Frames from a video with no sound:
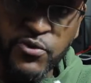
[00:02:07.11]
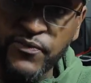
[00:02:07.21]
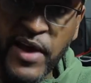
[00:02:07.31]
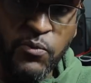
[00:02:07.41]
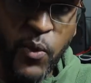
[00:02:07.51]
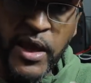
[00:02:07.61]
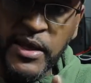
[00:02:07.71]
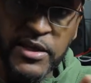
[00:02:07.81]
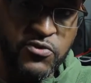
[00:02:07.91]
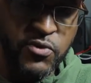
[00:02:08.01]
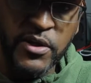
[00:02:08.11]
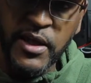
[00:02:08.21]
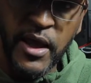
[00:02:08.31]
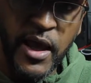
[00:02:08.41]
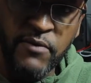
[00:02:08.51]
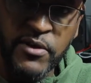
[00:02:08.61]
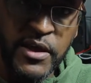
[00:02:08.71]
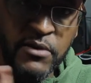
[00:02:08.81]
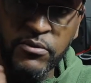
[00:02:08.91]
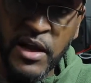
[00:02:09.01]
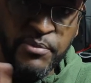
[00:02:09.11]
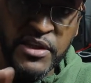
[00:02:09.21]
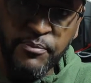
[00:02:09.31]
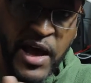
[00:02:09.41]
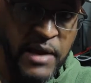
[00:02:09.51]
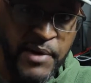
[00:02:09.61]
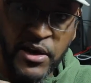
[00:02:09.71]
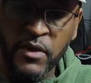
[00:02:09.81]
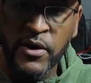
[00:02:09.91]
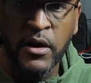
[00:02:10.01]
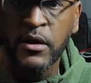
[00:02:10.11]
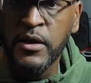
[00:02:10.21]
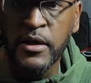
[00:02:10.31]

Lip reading: With that weight, it gets really heavy. When I put the pack bait on there,